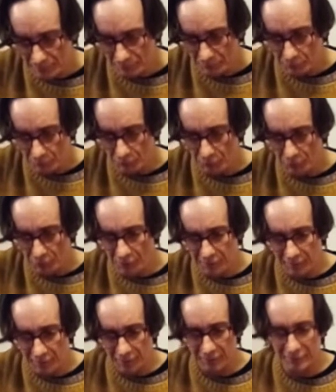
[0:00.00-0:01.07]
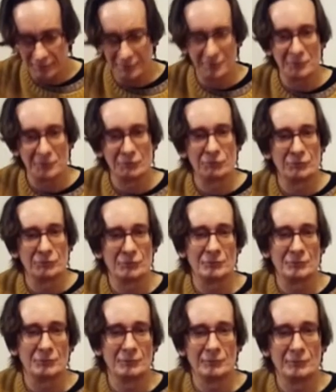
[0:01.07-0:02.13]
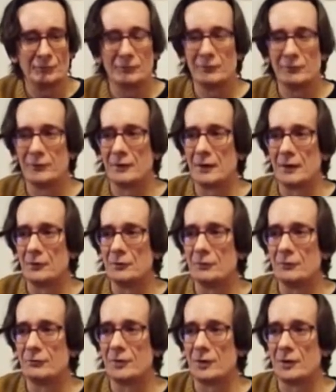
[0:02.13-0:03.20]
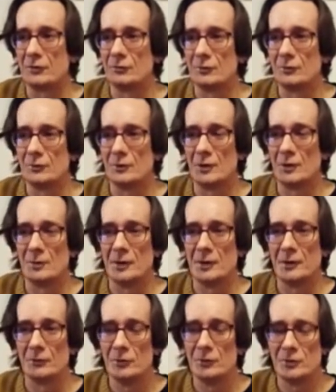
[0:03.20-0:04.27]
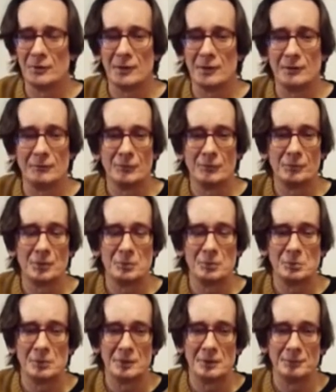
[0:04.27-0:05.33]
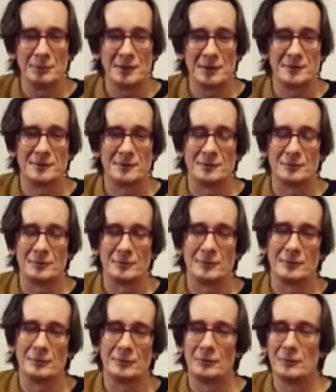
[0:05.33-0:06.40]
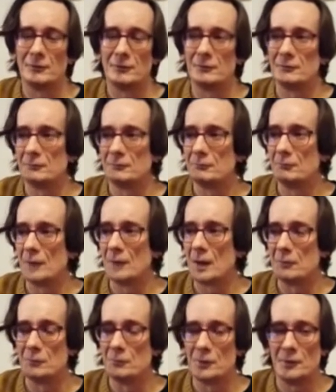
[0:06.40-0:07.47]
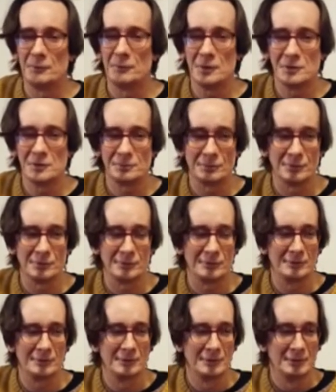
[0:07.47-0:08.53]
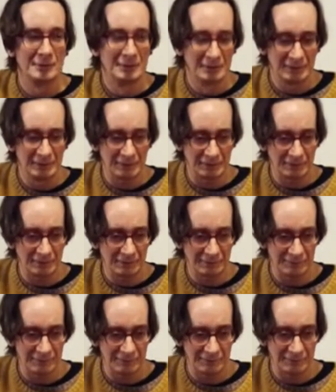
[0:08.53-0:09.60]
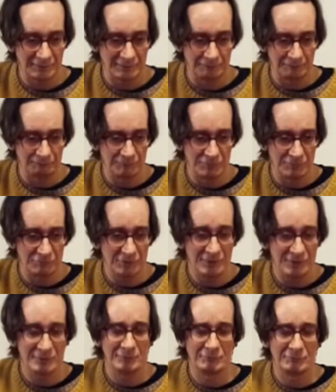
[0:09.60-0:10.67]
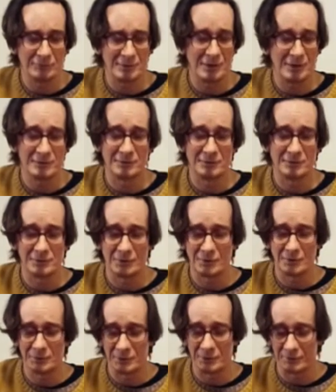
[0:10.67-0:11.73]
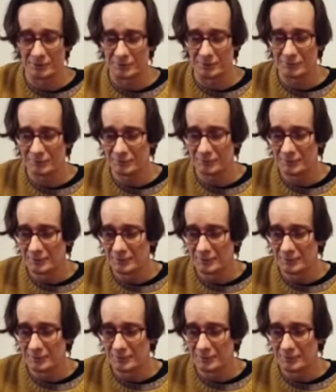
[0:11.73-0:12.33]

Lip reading: where I think this kind of sound of textural guitar playing originated was probably Pet Sounds, the great album by the Beach Boys, and that has some fantastic guitar players on it.